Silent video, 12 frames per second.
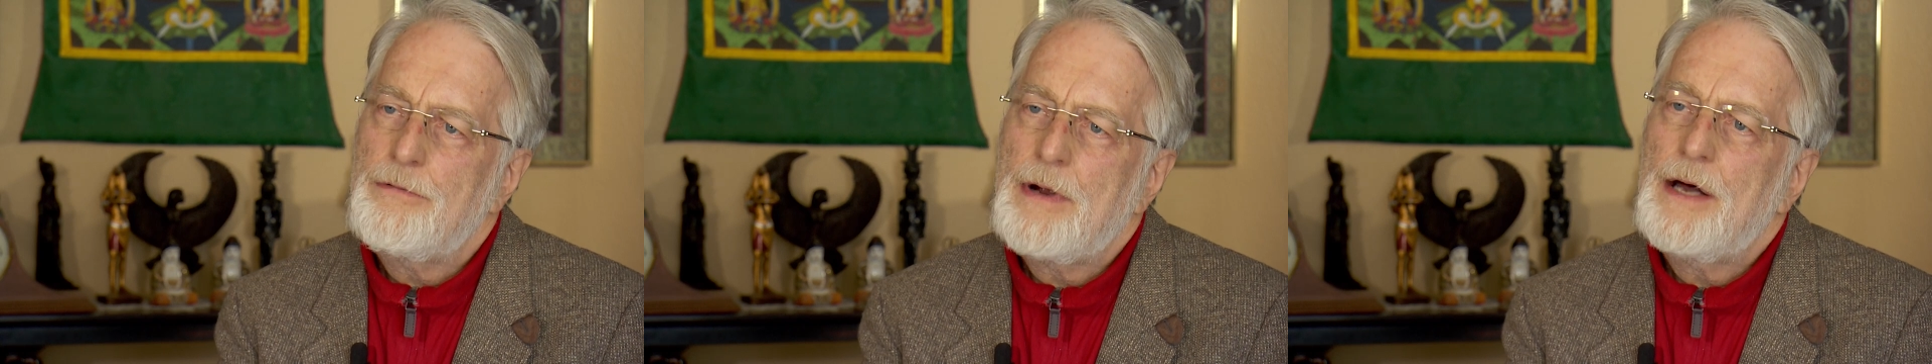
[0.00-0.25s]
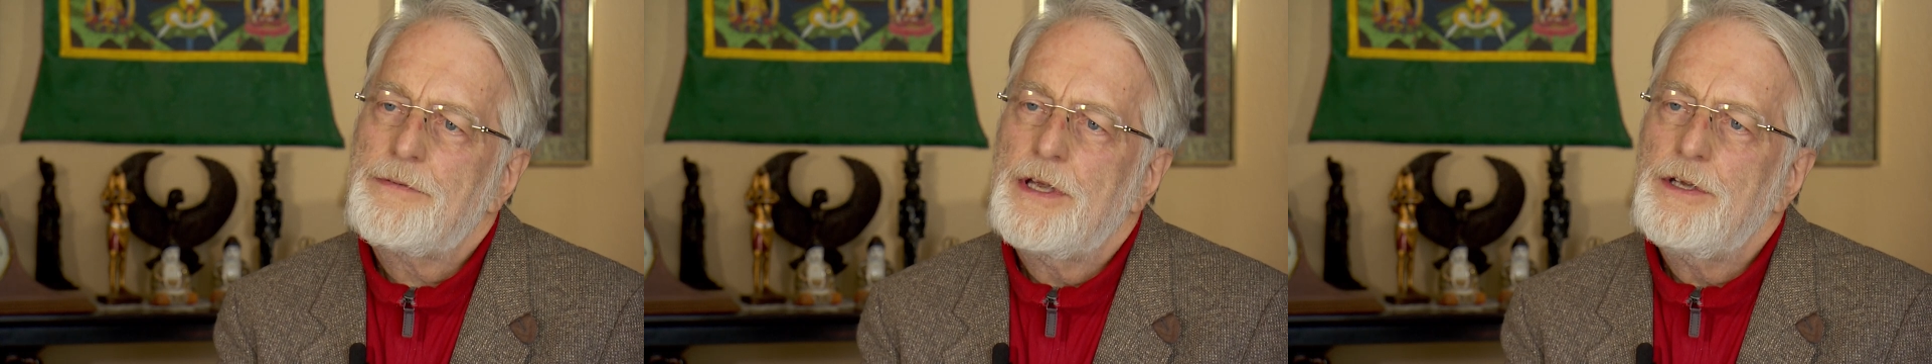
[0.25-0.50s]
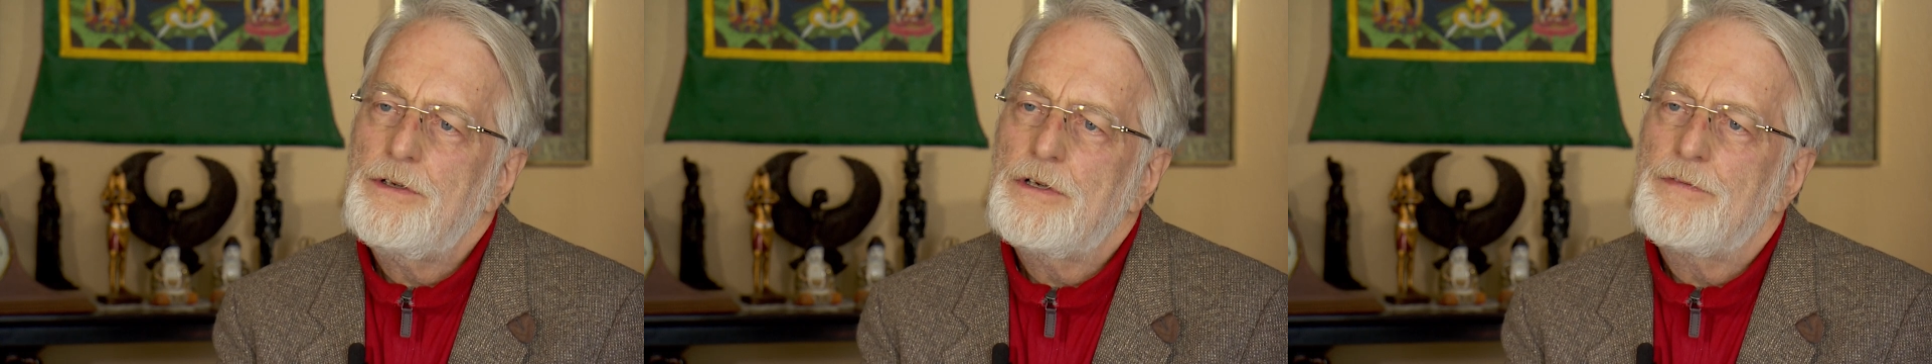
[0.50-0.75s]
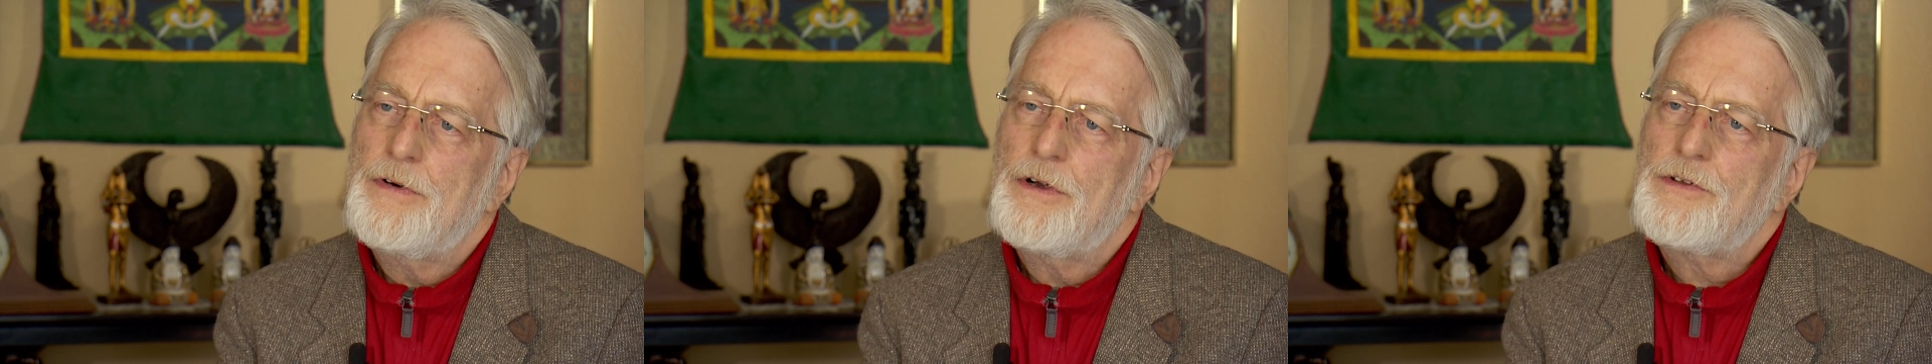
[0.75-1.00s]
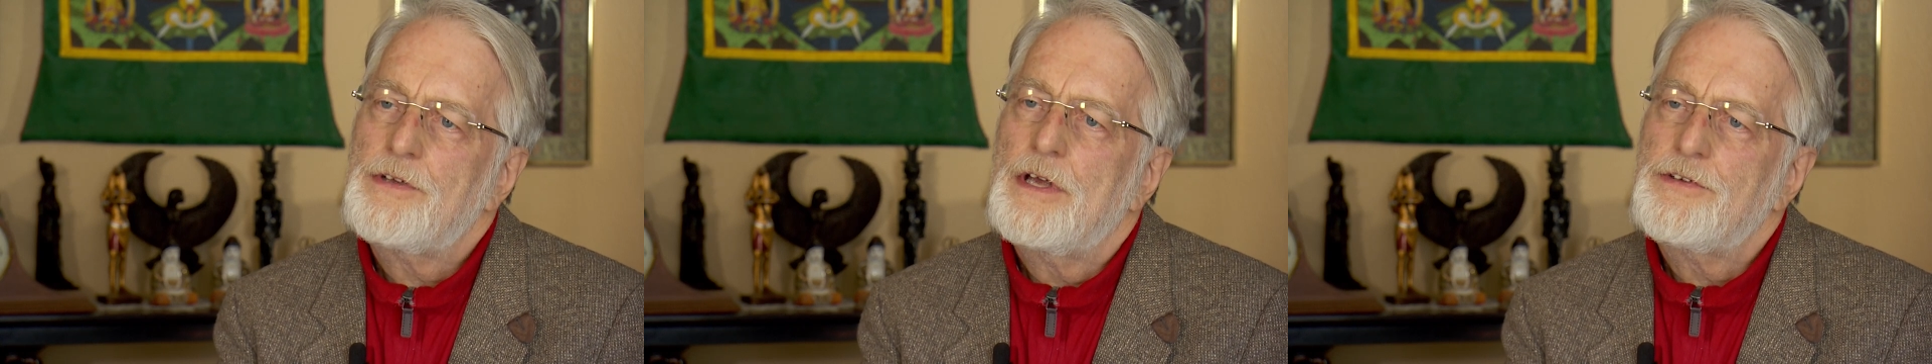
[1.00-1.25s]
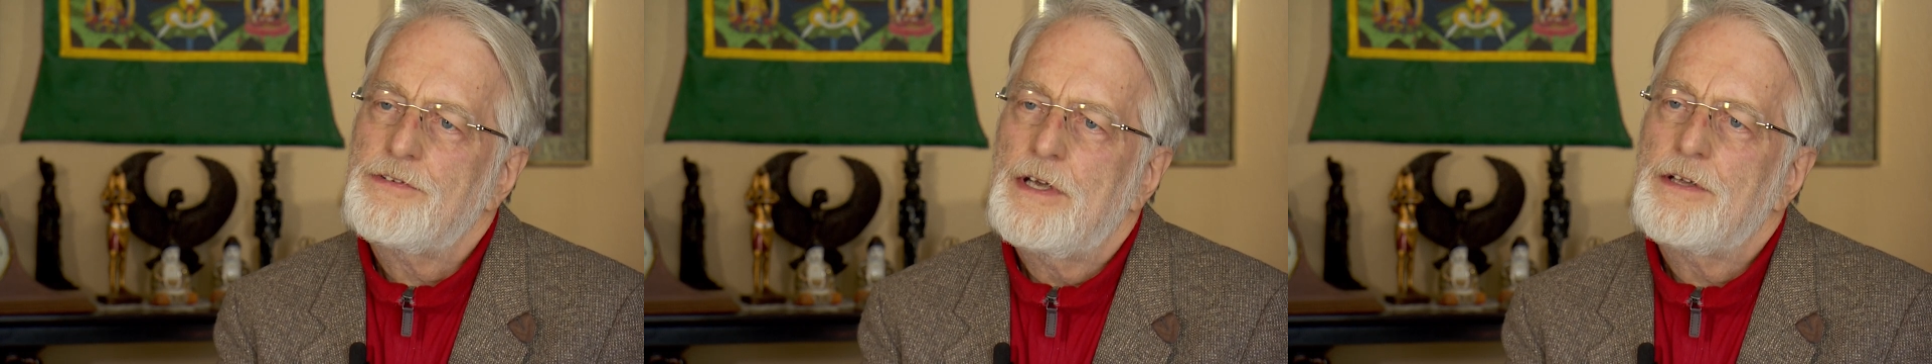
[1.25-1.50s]
throughout the universe
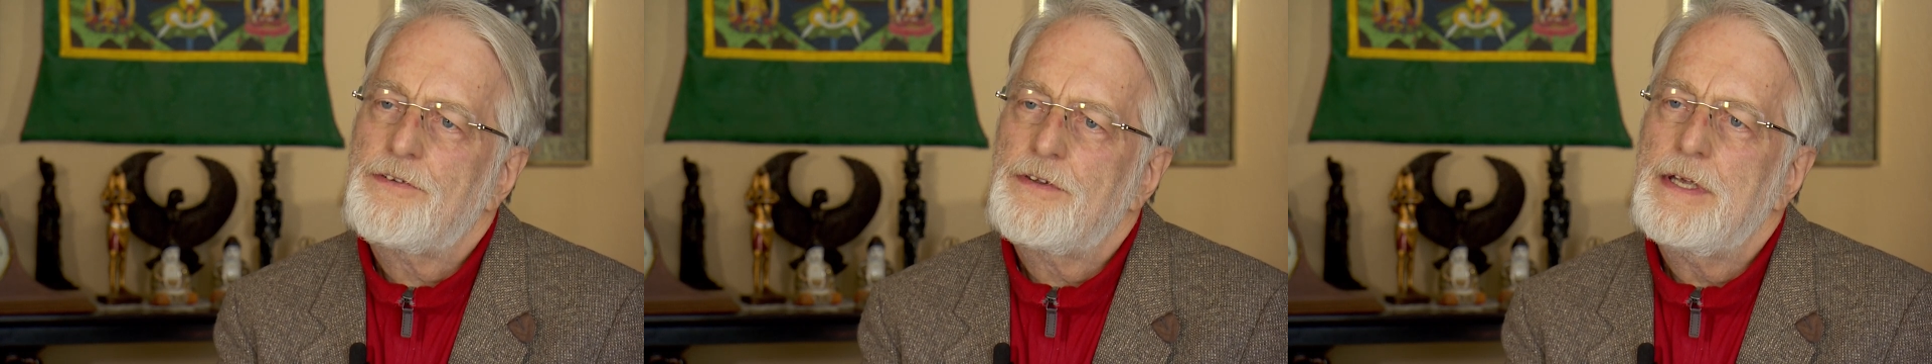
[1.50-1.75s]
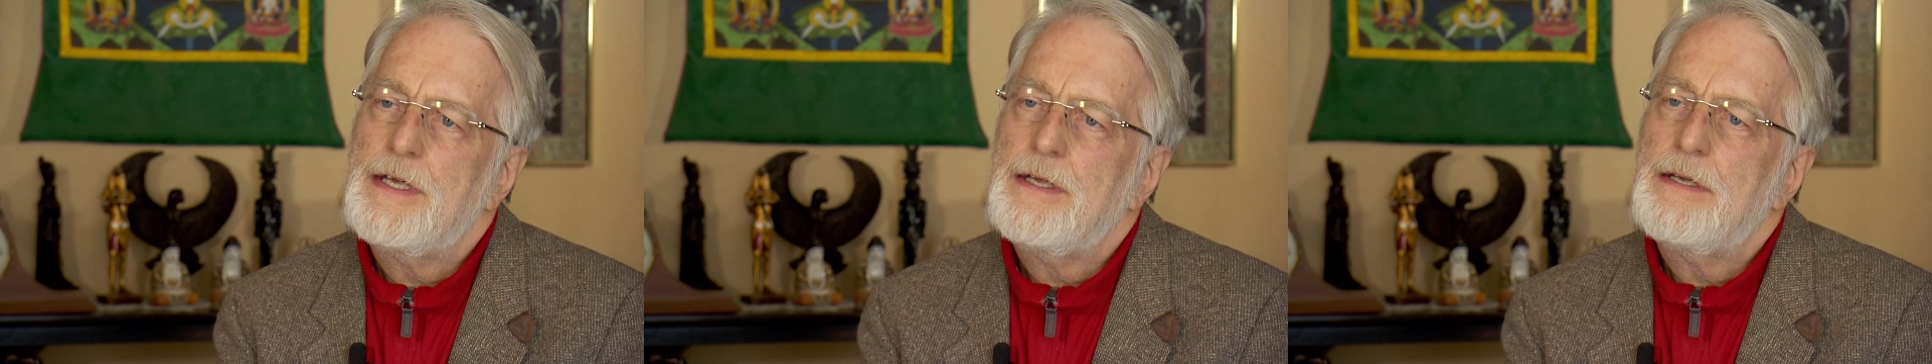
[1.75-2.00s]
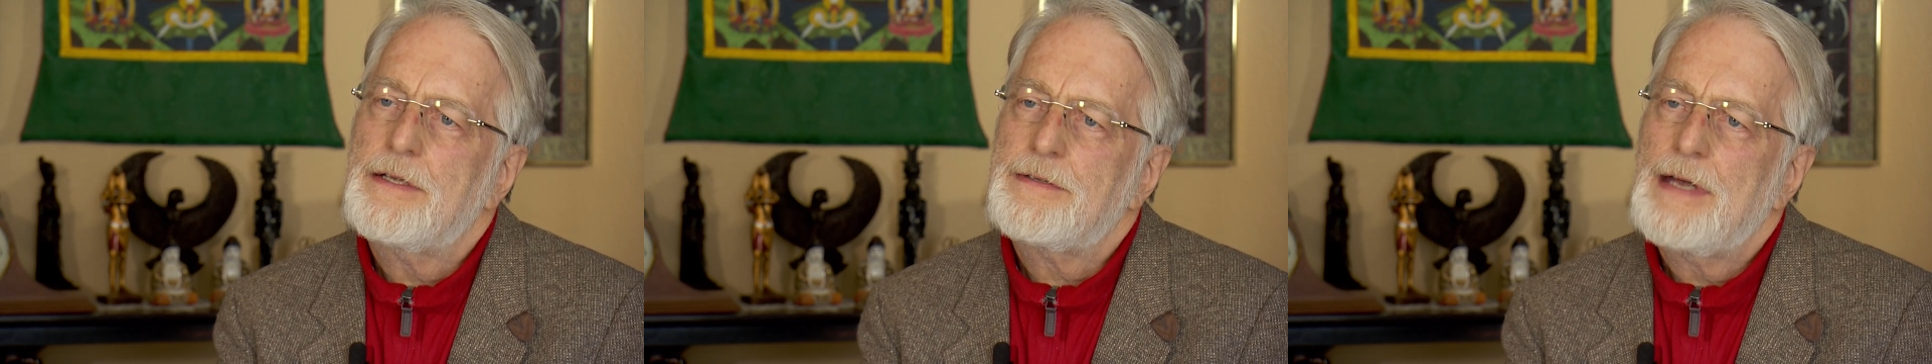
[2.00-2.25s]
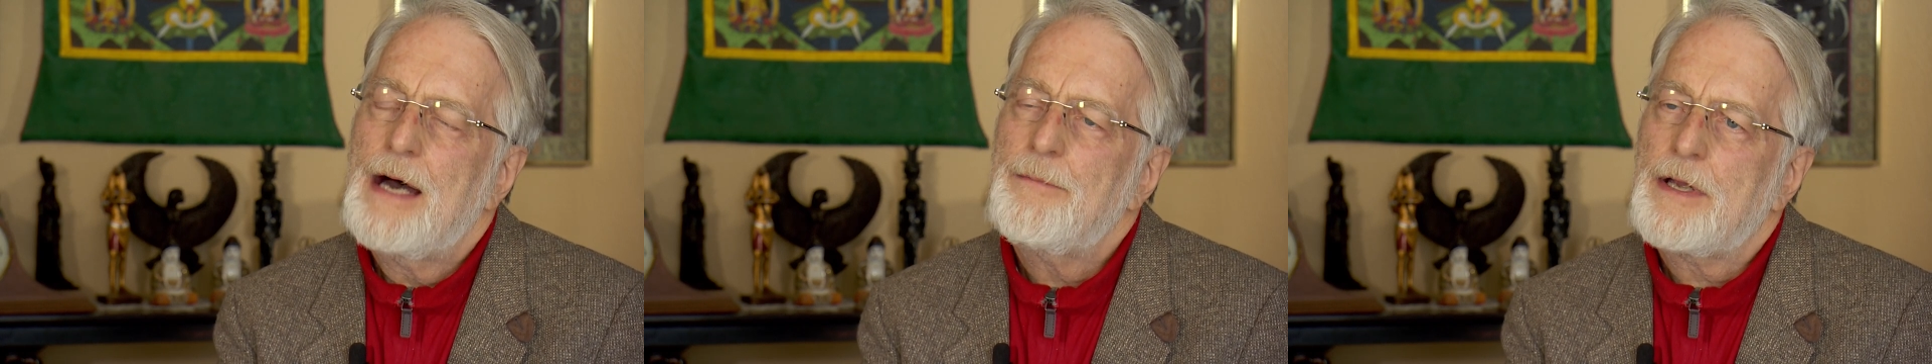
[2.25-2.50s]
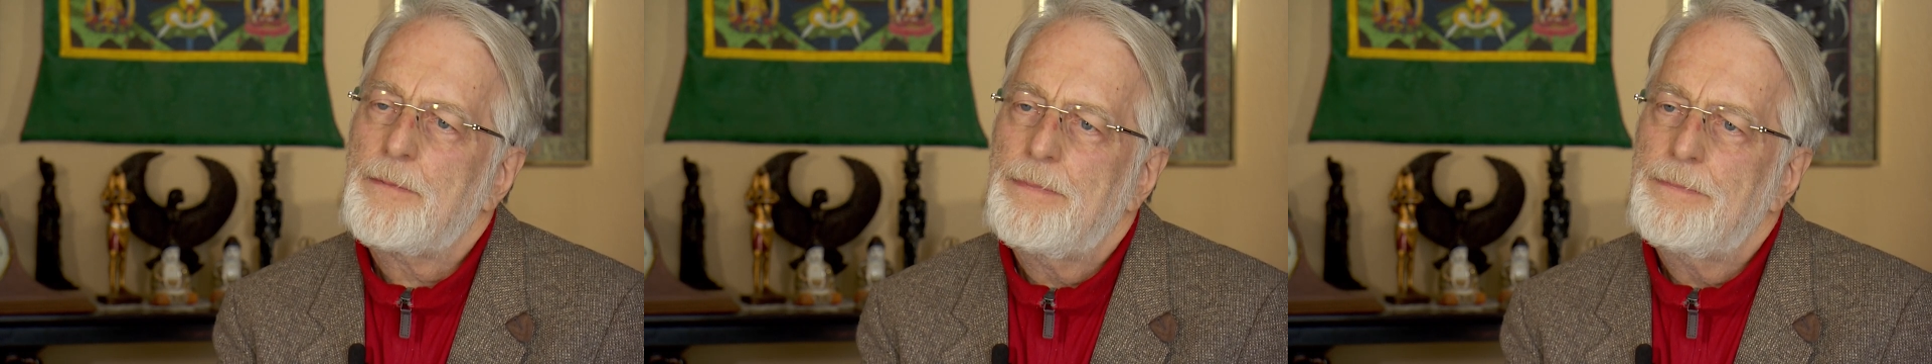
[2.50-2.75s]
since the atomic